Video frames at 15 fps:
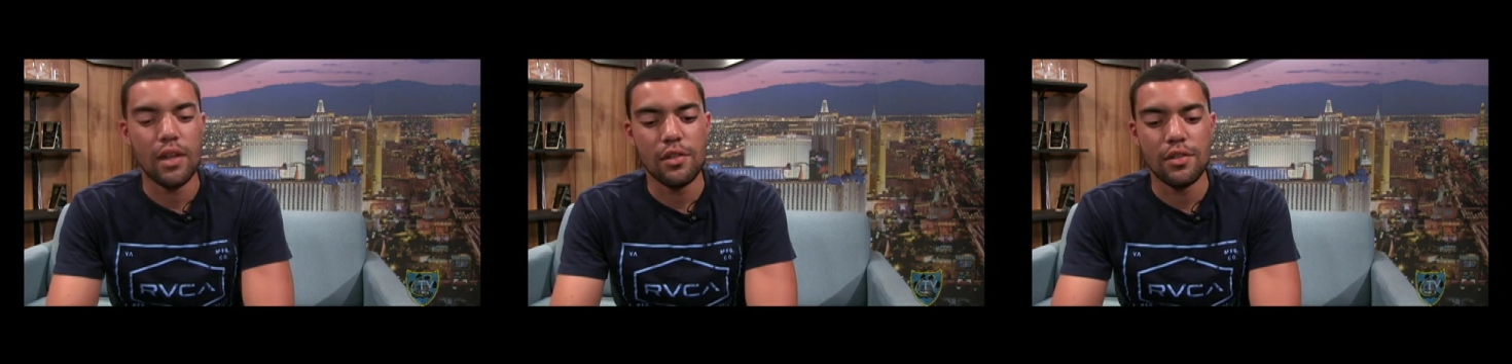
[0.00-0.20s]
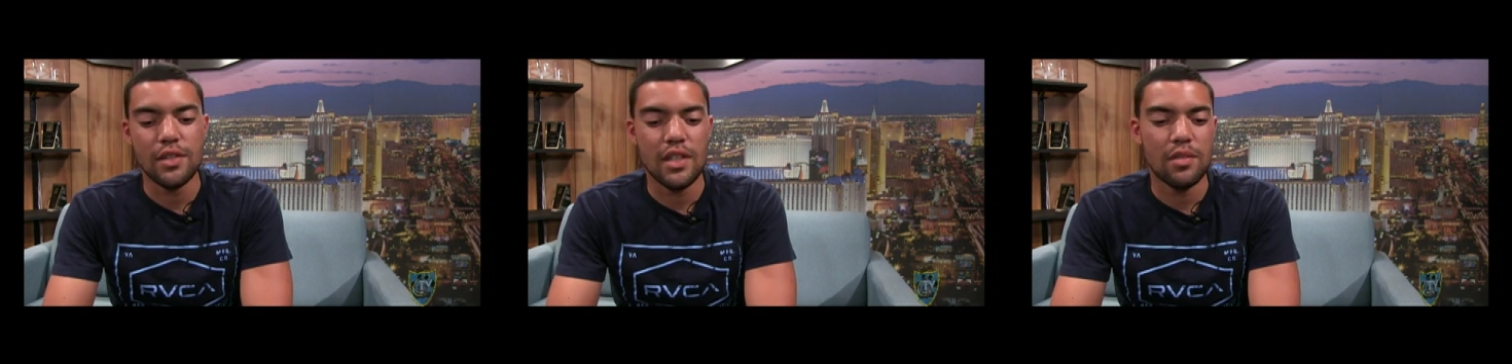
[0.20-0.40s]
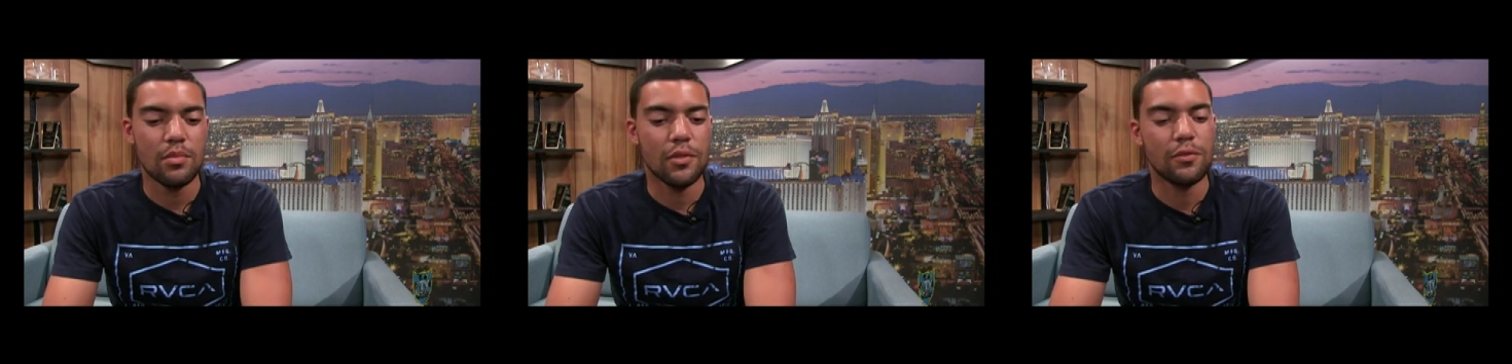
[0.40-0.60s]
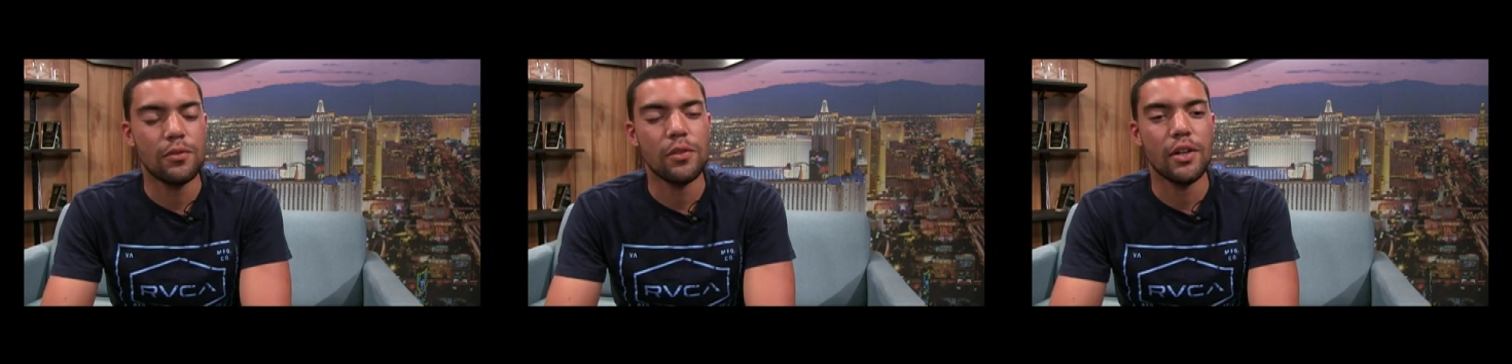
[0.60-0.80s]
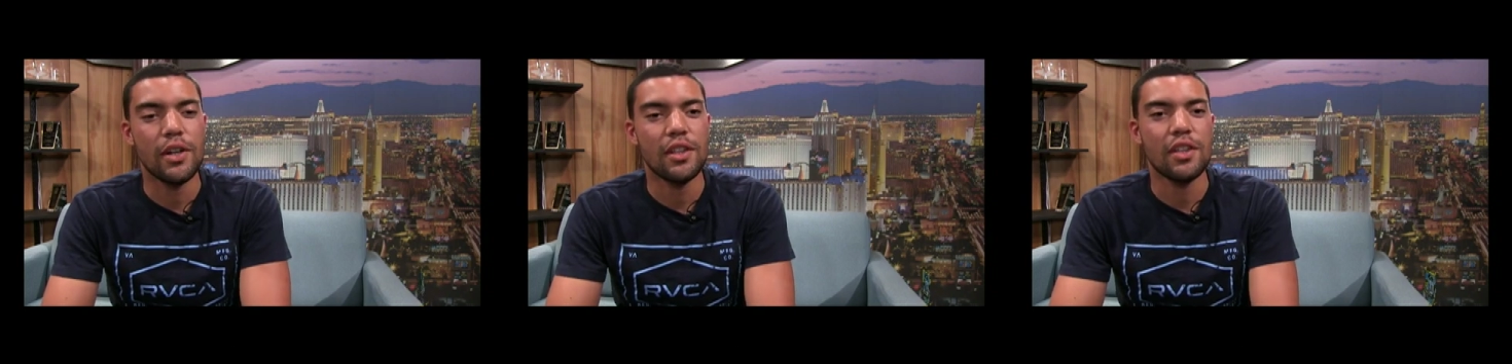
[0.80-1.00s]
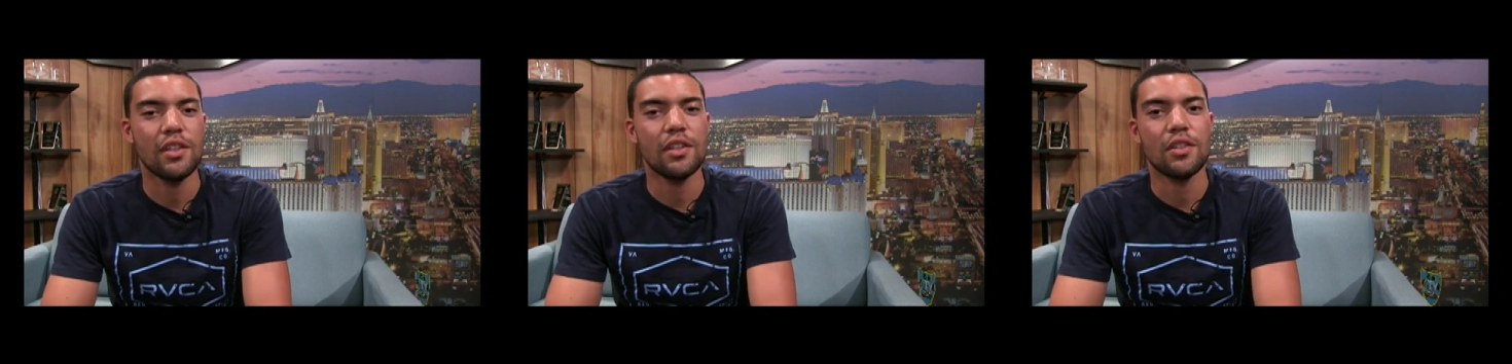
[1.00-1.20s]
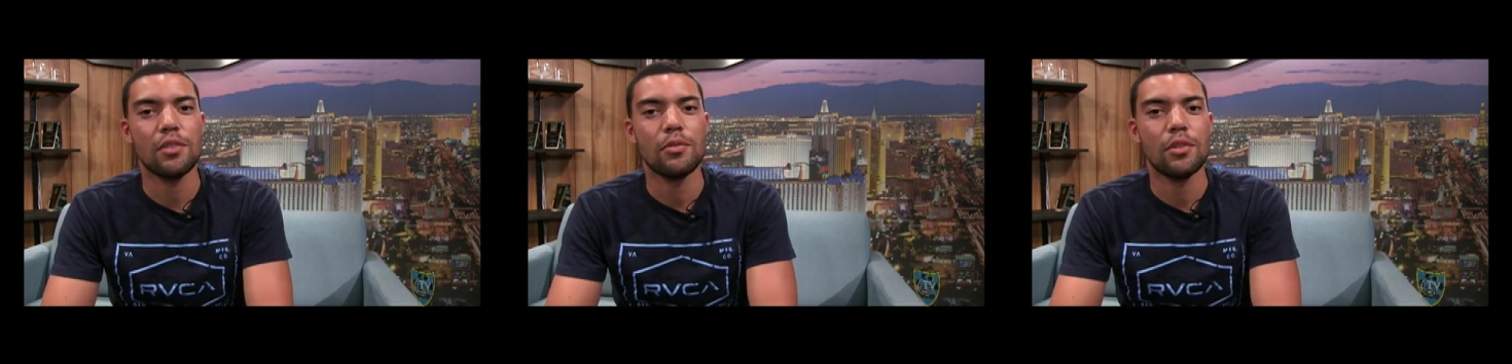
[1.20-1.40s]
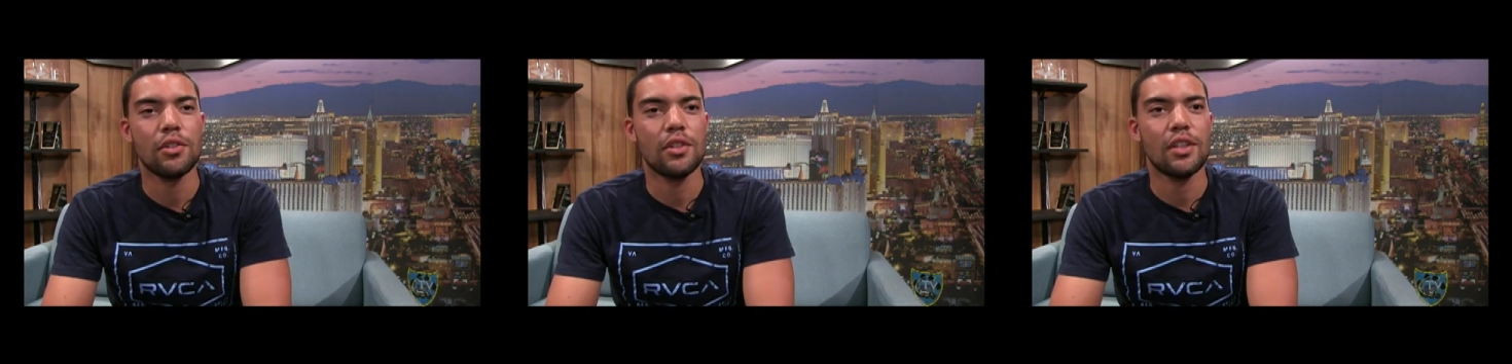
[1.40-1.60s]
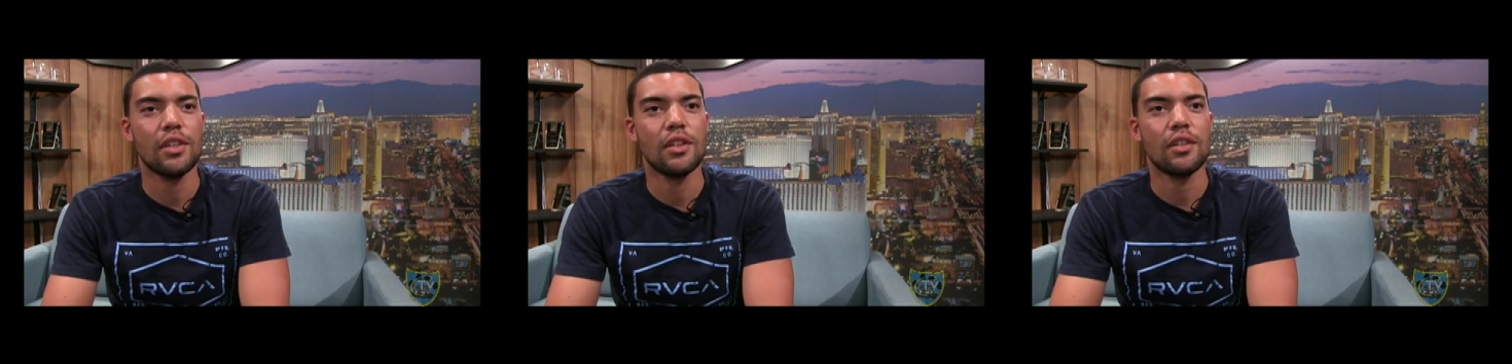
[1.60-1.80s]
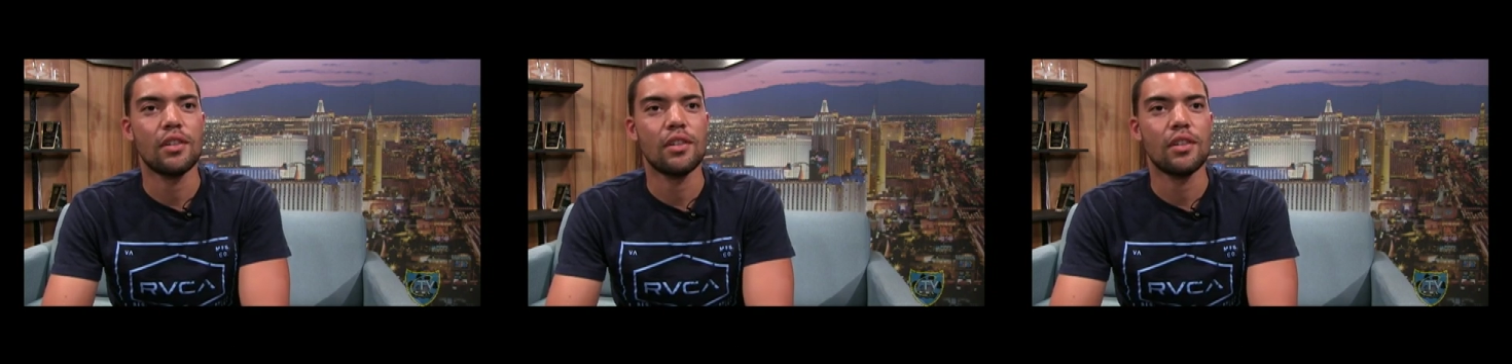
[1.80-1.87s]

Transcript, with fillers: I was saying before, I think it's a really,